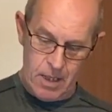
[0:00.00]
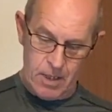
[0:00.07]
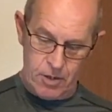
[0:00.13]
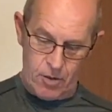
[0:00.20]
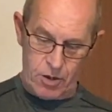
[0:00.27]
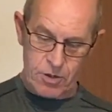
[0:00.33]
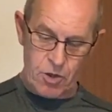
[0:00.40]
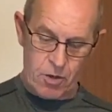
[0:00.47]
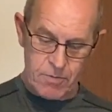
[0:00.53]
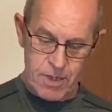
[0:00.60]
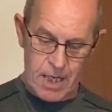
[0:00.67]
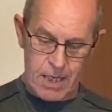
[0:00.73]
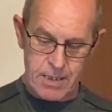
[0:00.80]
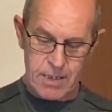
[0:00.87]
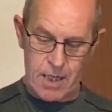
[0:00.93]
9 times
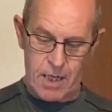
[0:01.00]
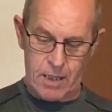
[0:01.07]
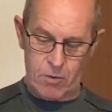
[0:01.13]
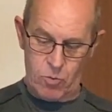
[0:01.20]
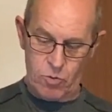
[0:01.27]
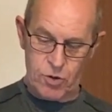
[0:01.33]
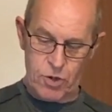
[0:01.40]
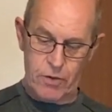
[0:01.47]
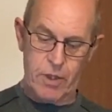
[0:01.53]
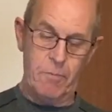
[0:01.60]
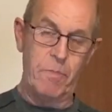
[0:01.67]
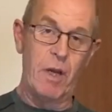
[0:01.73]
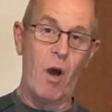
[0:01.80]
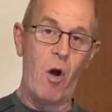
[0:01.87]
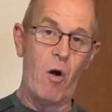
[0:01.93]
out of 10 it will do it
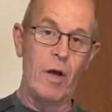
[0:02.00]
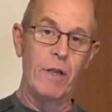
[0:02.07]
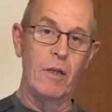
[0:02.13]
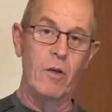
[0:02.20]
behind the